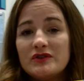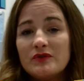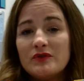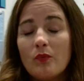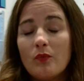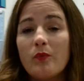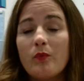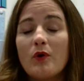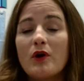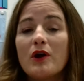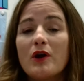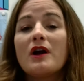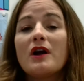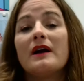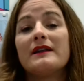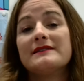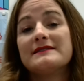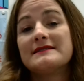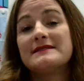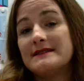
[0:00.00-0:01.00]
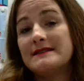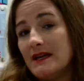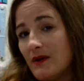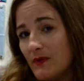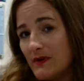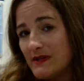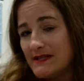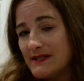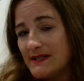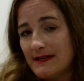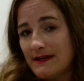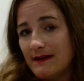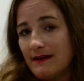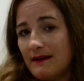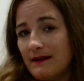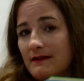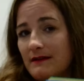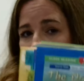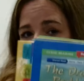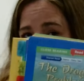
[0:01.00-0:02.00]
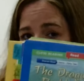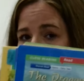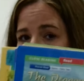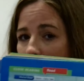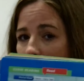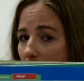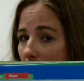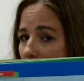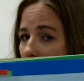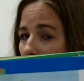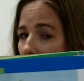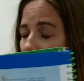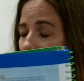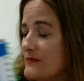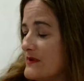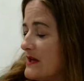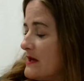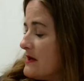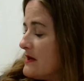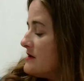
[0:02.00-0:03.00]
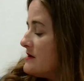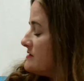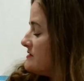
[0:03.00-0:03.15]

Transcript: to work on sequencing tomorrow.